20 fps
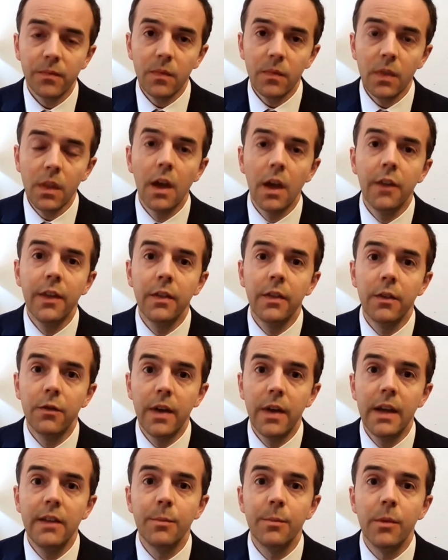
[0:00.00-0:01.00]
I think the
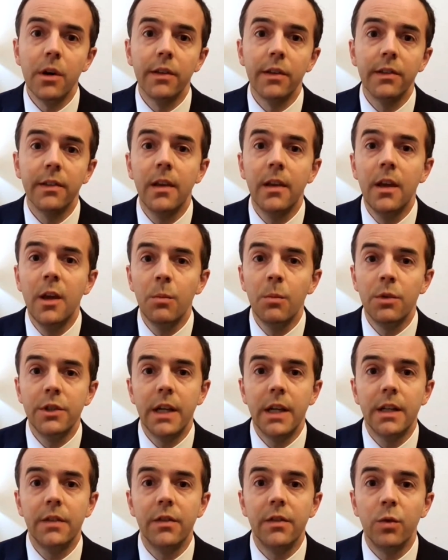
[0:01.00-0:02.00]
face masks,
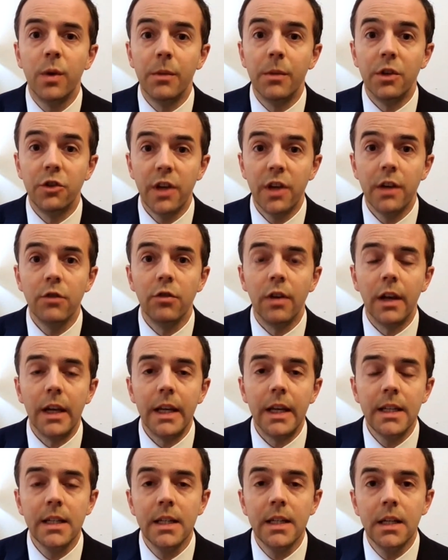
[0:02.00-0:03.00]
protective equipment generally,
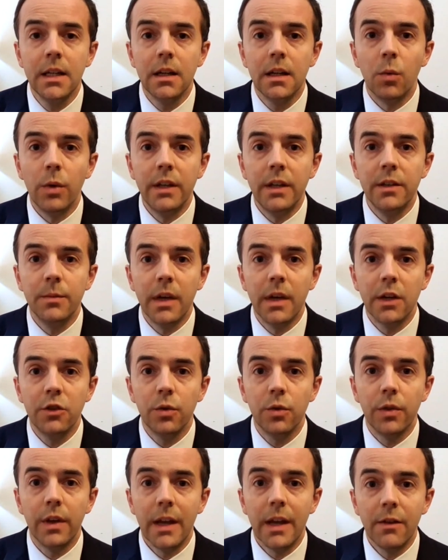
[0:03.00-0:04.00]
but we need to make sure
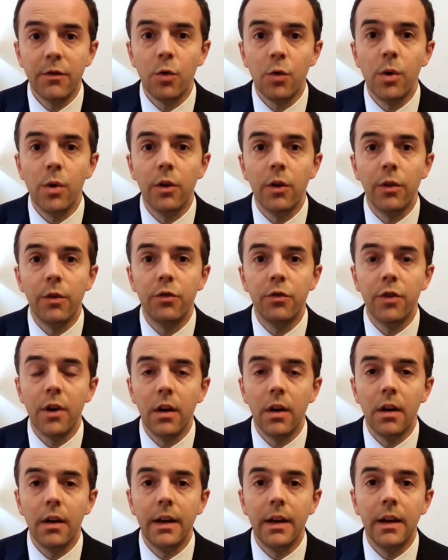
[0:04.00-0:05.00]
that everyone on the front
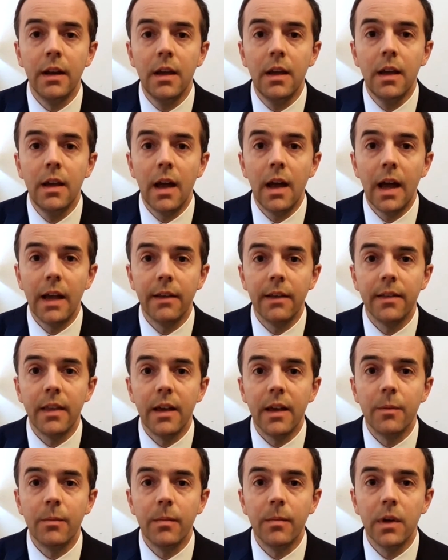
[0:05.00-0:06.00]
line has
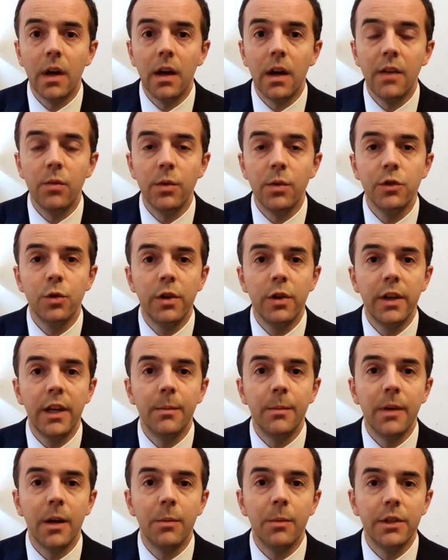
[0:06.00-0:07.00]
them. If we're talking
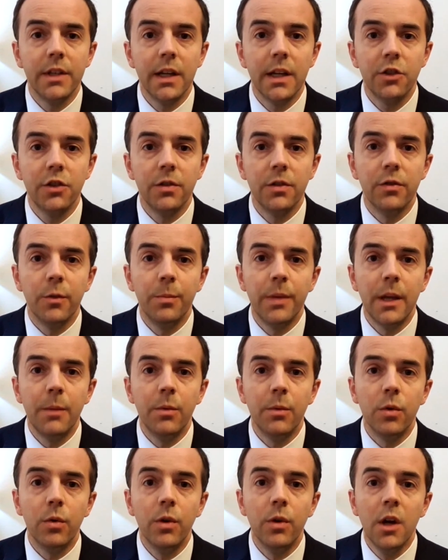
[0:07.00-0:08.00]
about protection for
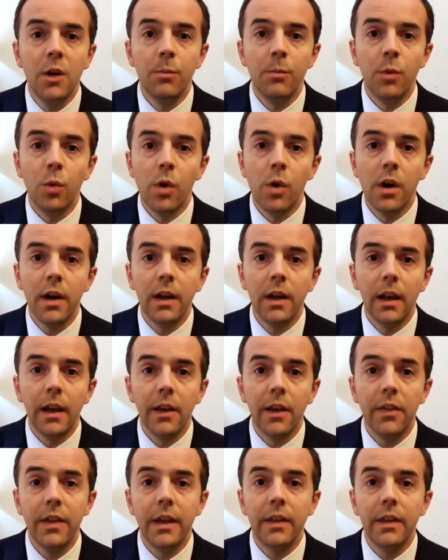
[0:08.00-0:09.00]
people more widely, I
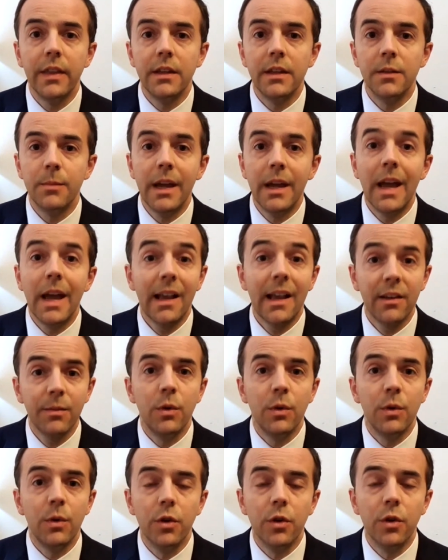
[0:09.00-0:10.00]
think the debate has
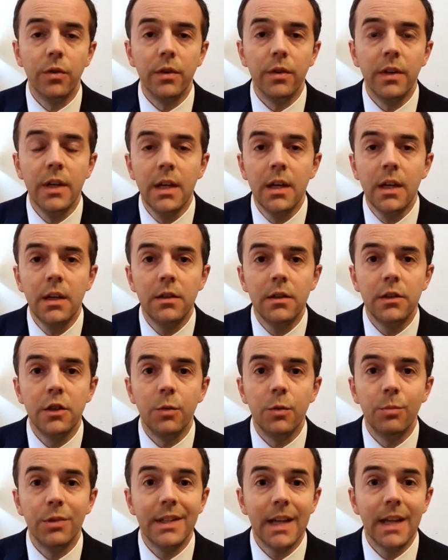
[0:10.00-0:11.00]
moved on to
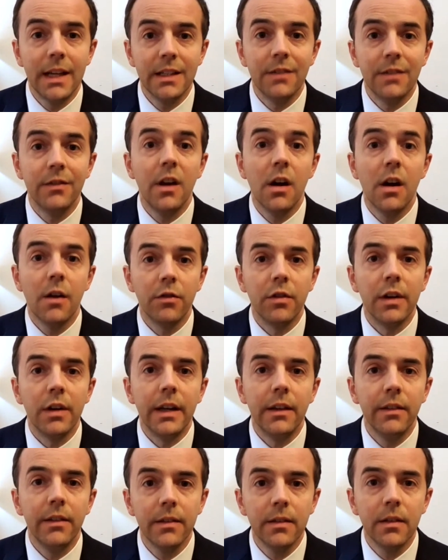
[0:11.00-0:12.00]
protective
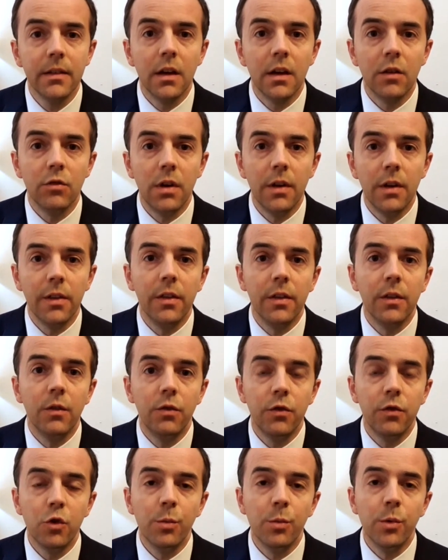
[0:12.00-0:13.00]
coverings rather than
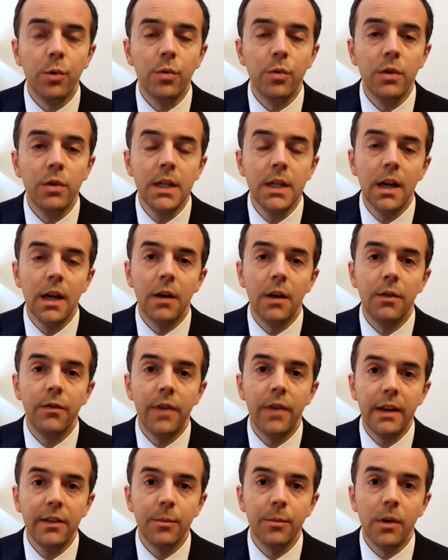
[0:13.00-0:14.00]
formal
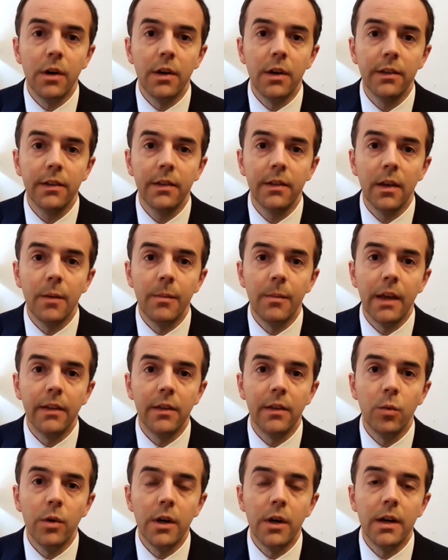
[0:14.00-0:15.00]
face masks, as it
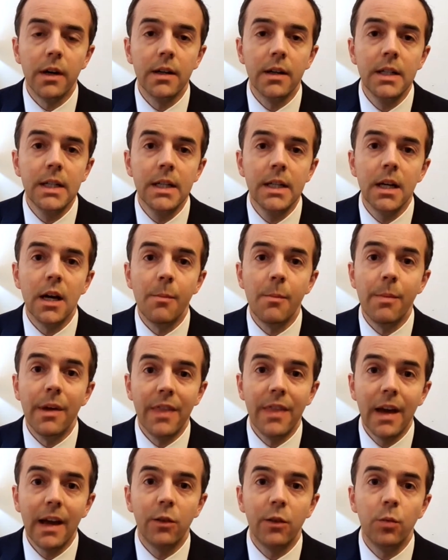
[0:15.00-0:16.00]
were. But
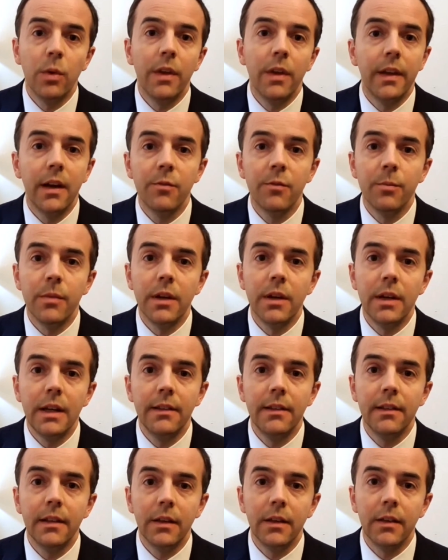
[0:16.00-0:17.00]
that is where the government needs
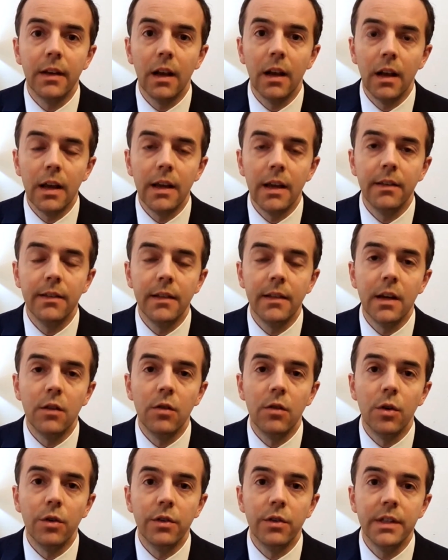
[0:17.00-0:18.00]
to give a clear steer
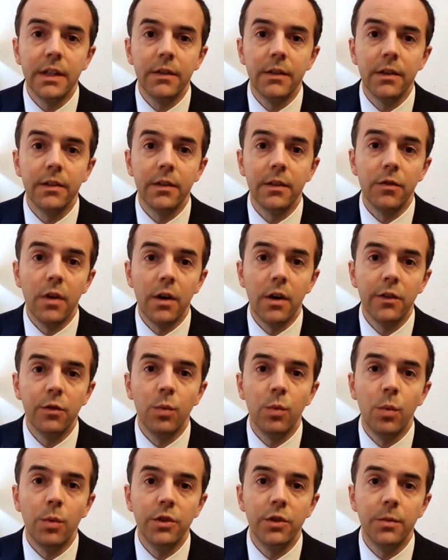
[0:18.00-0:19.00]
on to give us advice on what
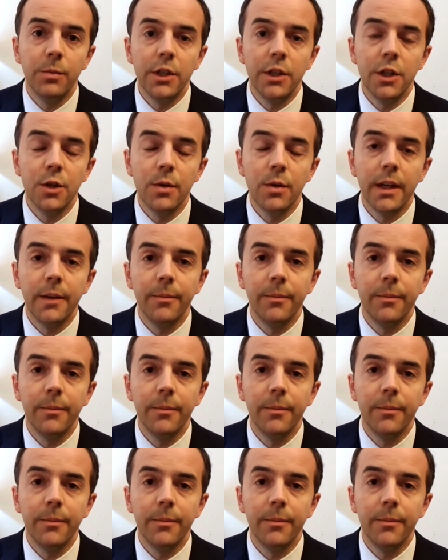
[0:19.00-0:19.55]
we should be doing.